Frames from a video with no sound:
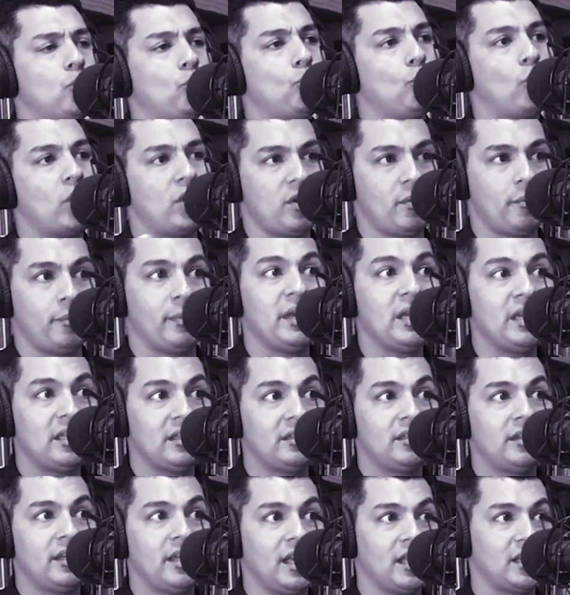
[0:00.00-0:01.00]
when a
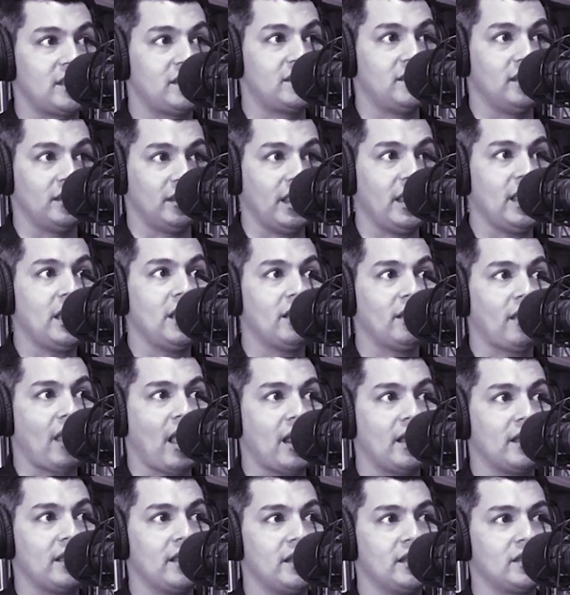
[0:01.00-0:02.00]
beat gets deleted
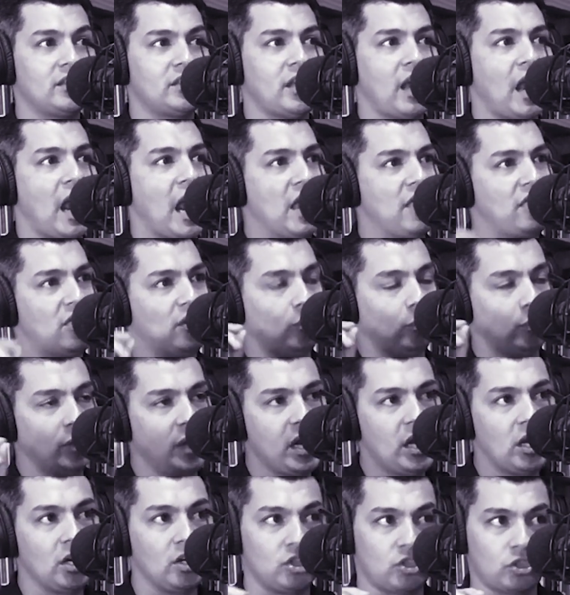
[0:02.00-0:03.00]
like this and the
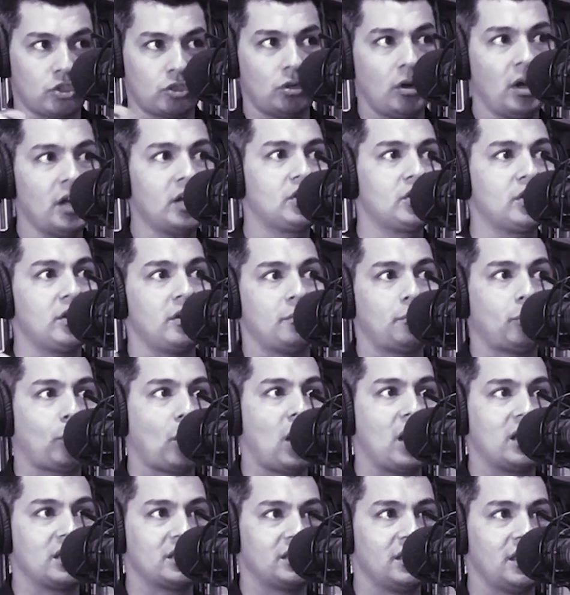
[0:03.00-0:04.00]
reconstruction
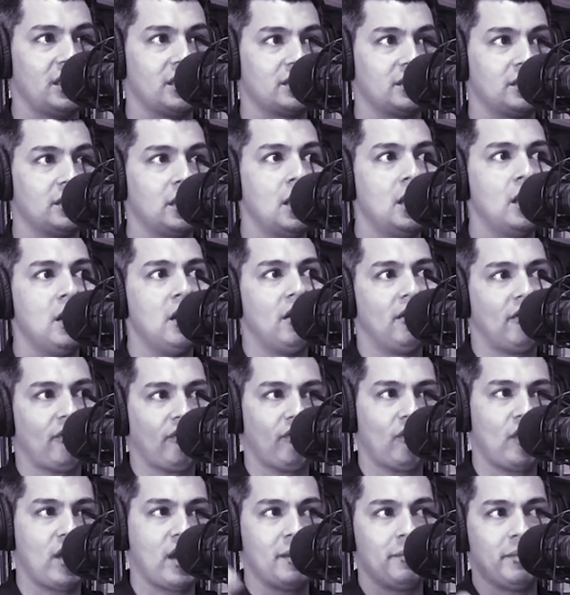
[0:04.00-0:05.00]
process,
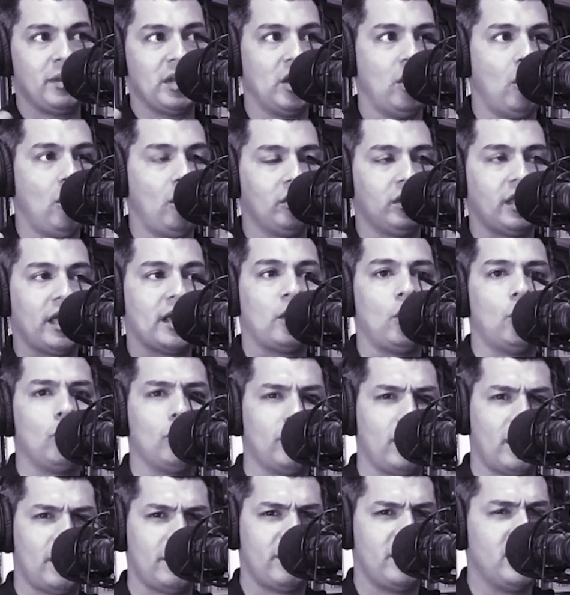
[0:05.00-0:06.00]
framing all like,
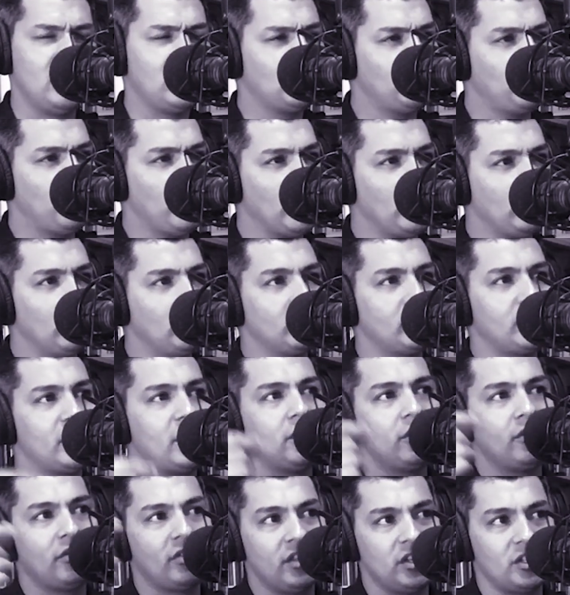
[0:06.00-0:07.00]
oh, this beat goes
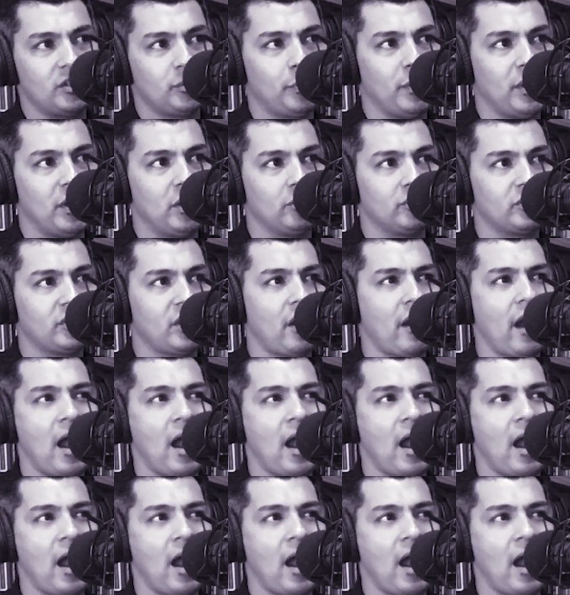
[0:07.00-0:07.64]
here, this beat goes there.